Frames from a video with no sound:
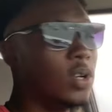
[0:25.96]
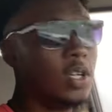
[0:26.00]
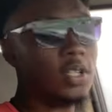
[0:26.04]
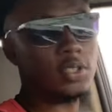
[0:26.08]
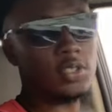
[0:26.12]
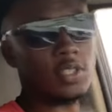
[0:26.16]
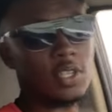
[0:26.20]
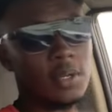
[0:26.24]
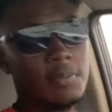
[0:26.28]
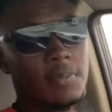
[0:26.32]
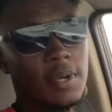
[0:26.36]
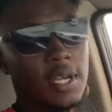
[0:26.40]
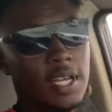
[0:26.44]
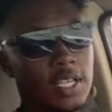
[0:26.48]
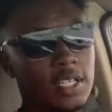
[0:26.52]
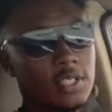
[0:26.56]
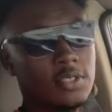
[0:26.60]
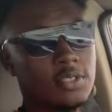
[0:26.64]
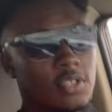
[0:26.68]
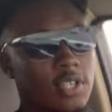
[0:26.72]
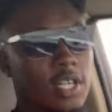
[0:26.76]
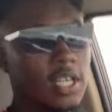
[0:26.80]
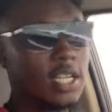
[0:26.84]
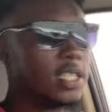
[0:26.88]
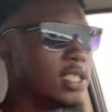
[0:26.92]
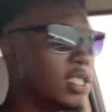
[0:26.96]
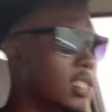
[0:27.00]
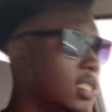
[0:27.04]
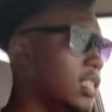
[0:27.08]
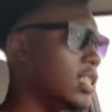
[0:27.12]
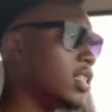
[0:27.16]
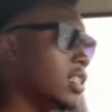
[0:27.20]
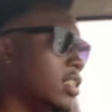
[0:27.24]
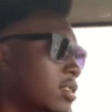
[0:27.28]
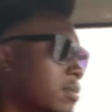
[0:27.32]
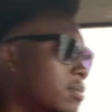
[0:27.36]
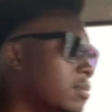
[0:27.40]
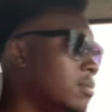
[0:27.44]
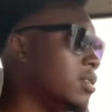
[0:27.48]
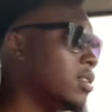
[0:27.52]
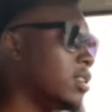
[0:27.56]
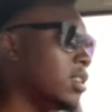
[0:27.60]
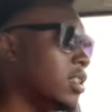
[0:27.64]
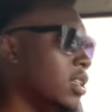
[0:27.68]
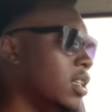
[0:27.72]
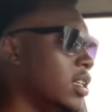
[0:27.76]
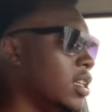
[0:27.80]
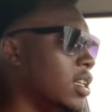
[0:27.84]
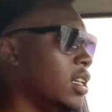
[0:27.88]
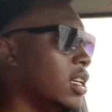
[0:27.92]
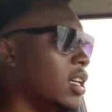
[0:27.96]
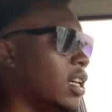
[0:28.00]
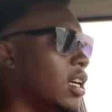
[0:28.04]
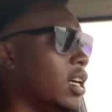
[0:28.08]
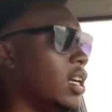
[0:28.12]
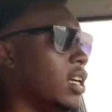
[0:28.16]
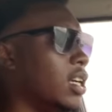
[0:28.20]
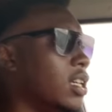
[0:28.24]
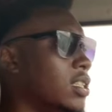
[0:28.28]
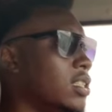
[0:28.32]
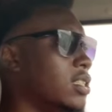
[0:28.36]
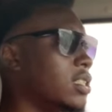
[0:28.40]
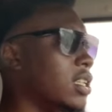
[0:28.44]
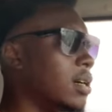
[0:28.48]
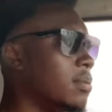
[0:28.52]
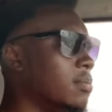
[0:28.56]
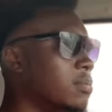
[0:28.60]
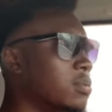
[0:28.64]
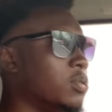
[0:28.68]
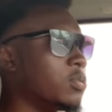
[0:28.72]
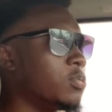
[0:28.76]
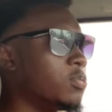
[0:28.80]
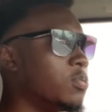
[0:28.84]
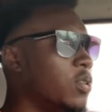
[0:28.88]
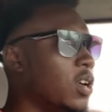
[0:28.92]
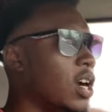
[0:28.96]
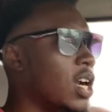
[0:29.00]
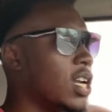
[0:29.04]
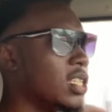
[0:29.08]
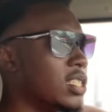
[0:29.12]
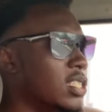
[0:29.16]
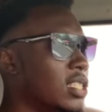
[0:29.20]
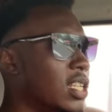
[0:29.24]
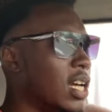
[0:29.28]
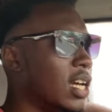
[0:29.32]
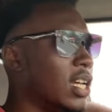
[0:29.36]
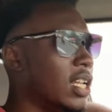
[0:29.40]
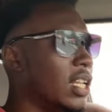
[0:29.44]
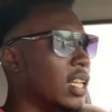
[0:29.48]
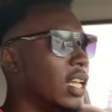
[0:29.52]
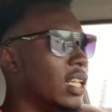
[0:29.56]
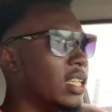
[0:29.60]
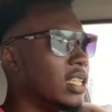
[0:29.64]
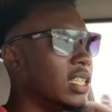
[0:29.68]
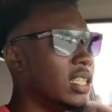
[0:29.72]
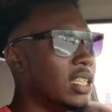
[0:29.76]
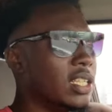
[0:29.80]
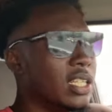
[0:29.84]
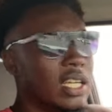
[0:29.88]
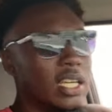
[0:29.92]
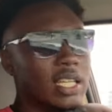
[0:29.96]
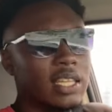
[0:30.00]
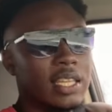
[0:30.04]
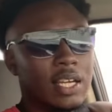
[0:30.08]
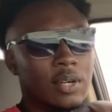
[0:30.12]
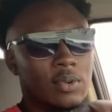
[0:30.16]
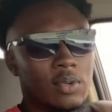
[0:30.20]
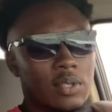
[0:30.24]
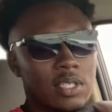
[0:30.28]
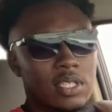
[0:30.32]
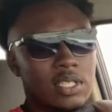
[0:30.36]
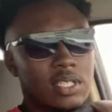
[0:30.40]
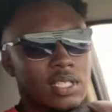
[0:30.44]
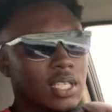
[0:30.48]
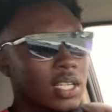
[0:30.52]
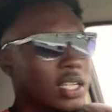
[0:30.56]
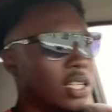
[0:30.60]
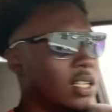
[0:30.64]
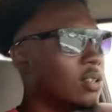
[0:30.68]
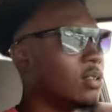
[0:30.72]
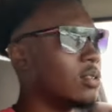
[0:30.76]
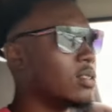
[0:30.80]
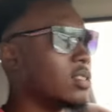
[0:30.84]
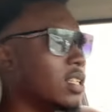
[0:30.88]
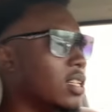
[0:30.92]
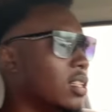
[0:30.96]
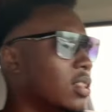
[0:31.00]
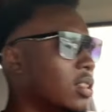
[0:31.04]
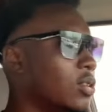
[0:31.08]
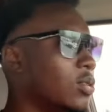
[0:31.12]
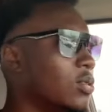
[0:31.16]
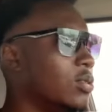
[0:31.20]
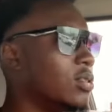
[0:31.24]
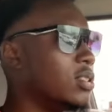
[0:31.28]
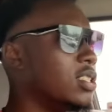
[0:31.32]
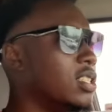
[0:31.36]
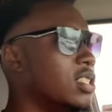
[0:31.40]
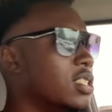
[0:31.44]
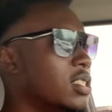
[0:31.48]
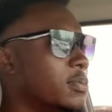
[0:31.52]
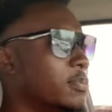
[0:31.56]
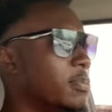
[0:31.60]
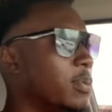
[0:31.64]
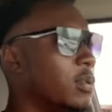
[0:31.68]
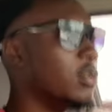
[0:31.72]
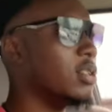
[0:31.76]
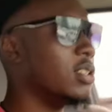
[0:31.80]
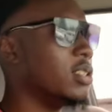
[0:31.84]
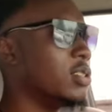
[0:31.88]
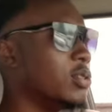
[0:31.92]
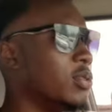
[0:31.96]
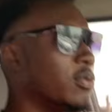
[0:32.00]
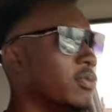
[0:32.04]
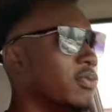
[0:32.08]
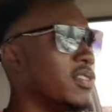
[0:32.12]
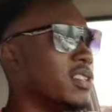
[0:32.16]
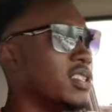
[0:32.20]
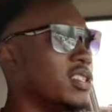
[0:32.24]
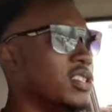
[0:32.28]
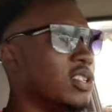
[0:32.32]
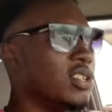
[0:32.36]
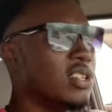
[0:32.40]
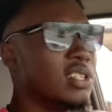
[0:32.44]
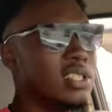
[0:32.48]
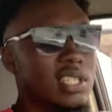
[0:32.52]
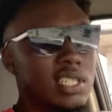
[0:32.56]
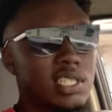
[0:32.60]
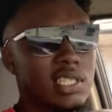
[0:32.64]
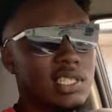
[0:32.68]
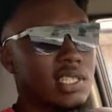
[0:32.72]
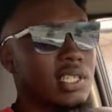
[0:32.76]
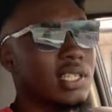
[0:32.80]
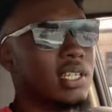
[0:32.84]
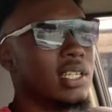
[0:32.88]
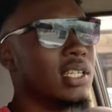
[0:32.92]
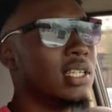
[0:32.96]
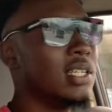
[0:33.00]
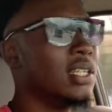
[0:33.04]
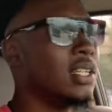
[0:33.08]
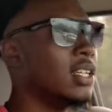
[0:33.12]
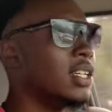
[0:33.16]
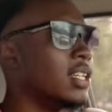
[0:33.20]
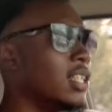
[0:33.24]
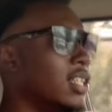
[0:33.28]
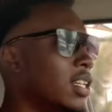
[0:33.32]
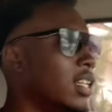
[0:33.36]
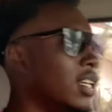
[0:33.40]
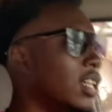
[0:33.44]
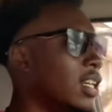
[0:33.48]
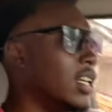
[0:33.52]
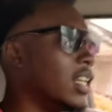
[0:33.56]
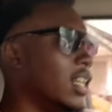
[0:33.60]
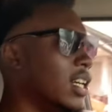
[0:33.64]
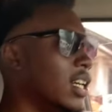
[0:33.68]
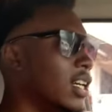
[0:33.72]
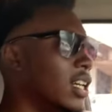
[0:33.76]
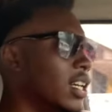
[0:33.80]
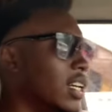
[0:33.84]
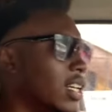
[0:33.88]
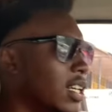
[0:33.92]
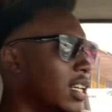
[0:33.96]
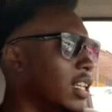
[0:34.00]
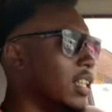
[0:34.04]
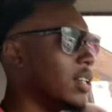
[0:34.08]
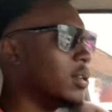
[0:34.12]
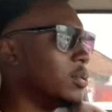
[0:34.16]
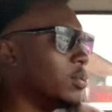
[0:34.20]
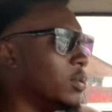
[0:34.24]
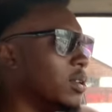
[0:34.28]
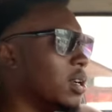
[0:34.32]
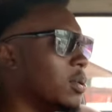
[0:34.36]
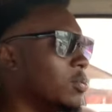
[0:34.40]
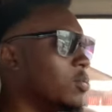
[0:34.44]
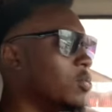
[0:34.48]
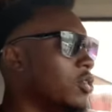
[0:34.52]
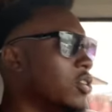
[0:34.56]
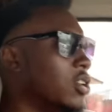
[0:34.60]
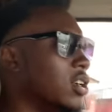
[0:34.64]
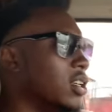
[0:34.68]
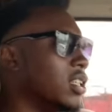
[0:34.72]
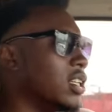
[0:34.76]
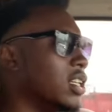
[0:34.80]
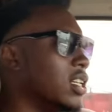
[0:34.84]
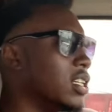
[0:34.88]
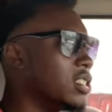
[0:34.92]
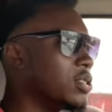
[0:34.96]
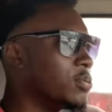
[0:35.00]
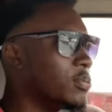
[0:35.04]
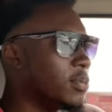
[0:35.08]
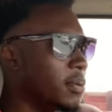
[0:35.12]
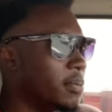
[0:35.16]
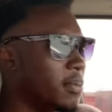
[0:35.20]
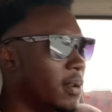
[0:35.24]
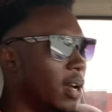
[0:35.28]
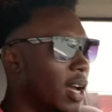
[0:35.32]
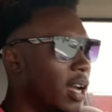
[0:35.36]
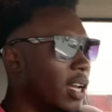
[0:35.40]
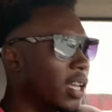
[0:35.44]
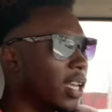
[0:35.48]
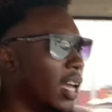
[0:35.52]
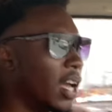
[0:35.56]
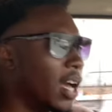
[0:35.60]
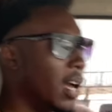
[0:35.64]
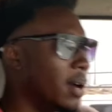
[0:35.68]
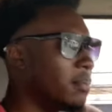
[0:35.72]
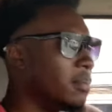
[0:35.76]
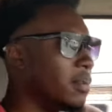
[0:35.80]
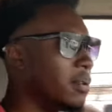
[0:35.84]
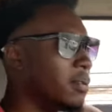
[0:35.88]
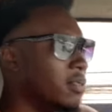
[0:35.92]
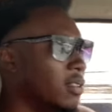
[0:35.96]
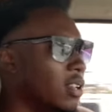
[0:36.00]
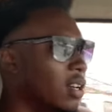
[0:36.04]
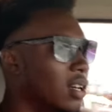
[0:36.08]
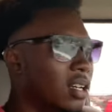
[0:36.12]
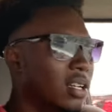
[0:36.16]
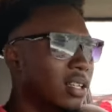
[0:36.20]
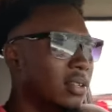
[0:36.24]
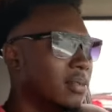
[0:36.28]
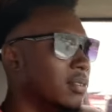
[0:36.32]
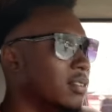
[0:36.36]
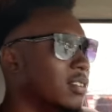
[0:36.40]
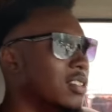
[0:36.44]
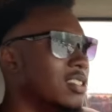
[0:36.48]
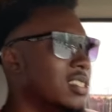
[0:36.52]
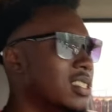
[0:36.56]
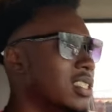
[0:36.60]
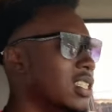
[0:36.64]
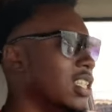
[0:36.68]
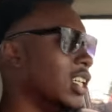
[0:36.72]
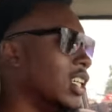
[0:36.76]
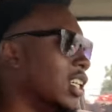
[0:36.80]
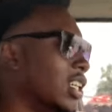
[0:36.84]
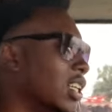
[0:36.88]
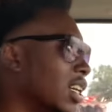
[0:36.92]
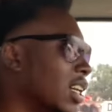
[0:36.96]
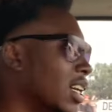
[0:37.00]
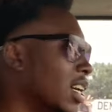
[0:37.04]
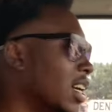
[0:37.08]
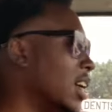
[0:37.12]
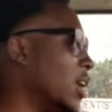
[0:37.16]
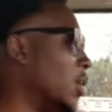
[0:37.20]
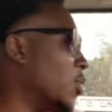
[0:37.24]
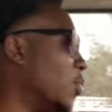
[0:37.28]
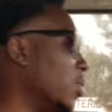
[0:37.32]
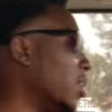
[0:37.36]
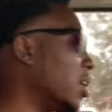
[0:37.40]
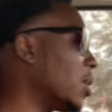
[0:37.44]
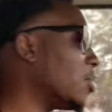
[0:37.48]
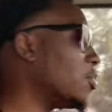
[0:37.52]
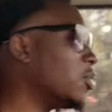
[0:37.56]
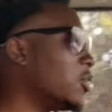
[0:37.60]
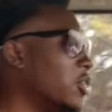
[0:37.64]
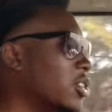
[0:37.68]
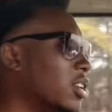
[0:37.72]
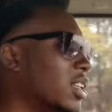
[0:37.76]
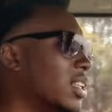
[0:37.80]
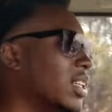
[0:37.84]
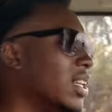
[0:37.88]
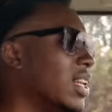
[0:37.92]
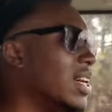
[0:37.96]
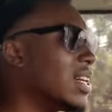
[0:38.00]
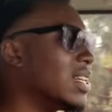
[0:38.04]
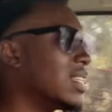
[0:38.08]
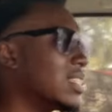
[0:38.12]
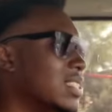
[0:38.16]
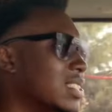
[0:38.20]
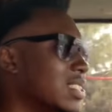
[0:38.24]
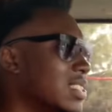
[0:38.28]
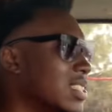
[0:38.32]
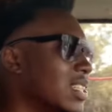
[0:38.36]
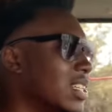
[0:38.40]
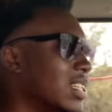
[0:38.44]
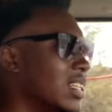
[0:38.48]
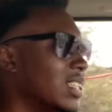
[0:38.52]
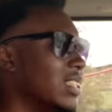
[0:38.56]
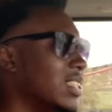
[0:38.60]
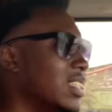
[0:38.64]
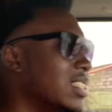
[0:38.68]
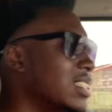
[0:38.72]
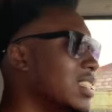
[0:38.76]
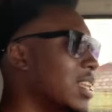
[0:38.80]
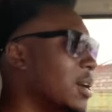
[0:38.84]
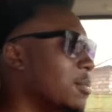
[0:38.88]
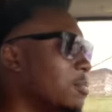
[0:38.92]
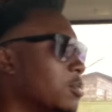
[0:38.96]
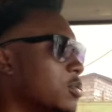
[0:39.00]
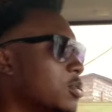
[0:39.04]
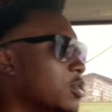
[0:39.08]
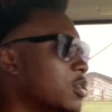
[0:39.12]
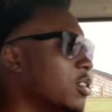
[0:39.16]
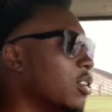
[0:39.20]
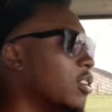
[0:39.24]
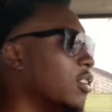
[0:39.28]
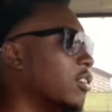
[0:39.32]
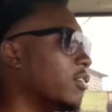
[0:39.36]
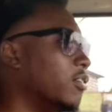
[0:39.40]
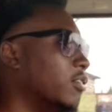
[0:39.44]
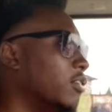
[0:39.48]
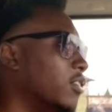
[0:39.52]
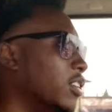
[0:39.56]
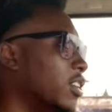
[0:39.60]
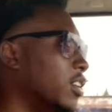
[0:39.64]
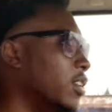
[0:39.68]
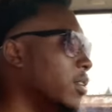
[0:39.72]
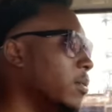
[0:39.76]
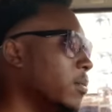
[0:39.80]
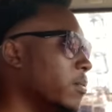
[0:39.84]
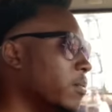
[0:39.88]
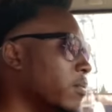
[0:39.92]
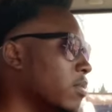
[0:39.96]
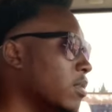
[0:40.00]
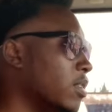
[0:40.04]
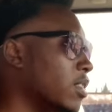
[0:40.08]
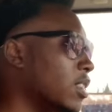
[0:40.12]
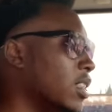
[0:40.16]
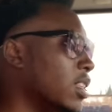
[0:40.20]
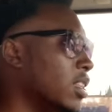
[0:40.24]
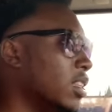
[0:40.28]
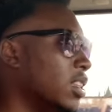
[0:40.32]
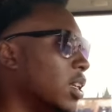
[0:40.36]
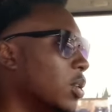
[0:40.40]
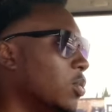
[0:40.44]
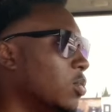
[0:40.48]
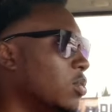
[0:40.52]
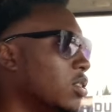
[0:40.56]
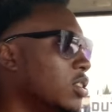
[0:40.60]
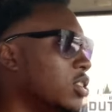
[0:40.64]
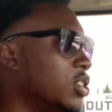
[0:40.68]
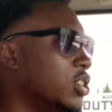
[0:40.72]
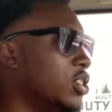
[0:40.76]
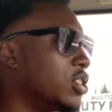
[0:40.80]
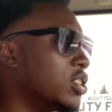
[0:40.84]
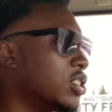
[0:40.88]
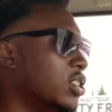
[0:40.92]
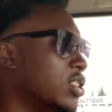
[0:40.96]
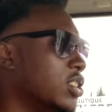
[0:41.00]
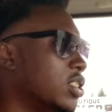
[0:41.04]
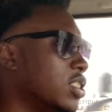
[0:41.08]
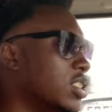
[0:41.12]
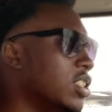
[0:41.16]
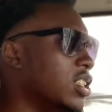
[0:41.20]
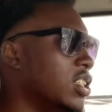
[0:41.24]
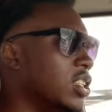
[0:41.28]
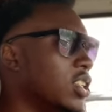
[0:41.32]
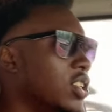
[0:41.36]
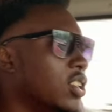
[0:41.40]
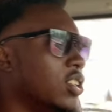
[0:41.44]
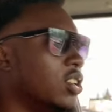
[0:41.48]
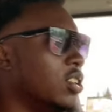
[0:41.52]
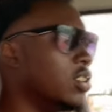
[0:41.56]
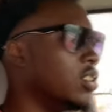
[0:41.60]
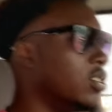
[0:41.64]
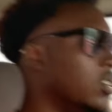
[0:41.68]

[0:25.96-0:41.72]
To the bank, to the ATM. And I'm surprised that I didn't get arrested, because I know this police officer in this city, when I'm wearing this, maybe I can, nah, not here. When I'm wearing this type of stuff, they will just, you know.